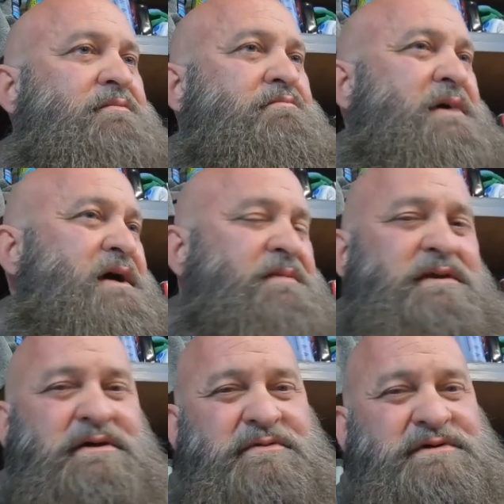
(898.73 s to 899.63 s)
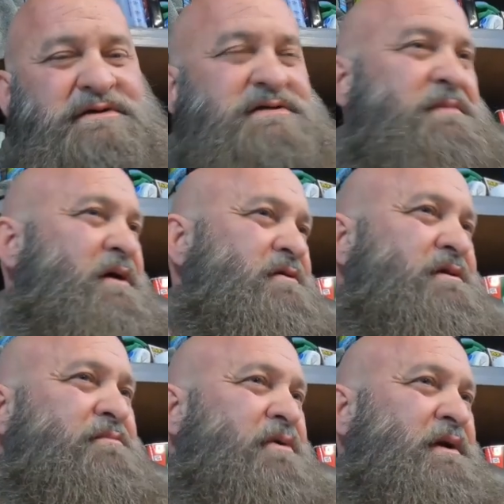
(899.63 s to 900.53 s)
Maybe there was a small
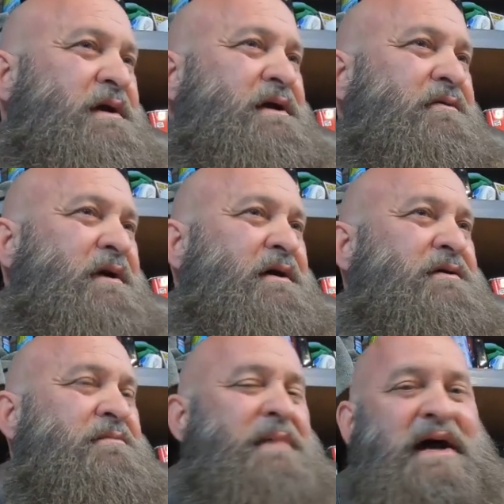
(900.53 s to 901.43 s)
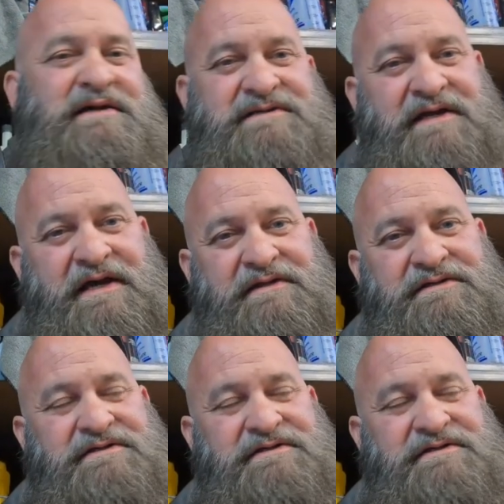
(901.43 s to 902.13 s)
complaint around the back side of the